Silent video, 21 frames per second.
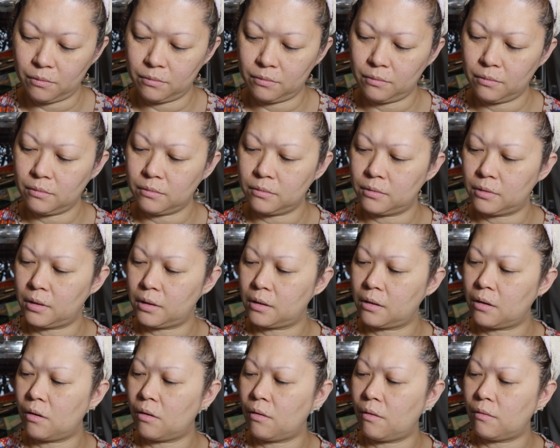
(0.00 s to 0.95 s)
what they
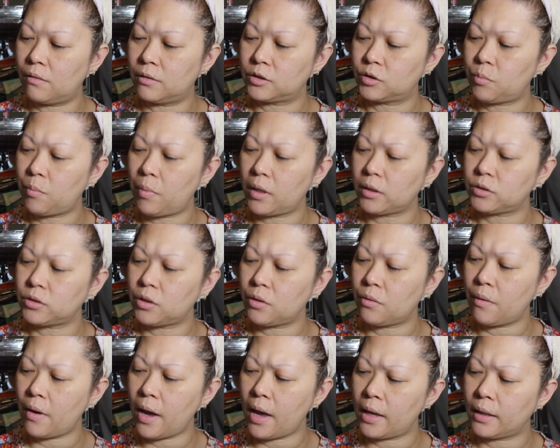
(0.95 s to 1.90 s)
call,
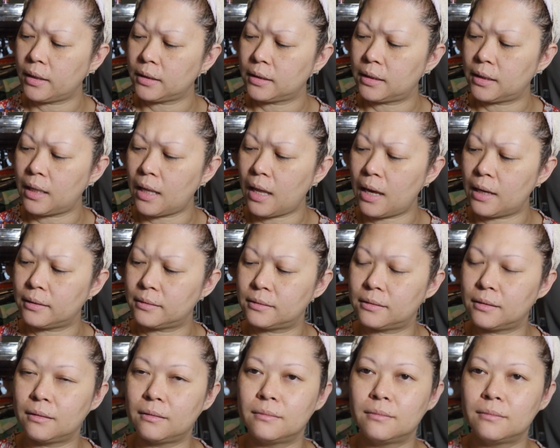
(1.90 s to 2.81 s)
special hand class.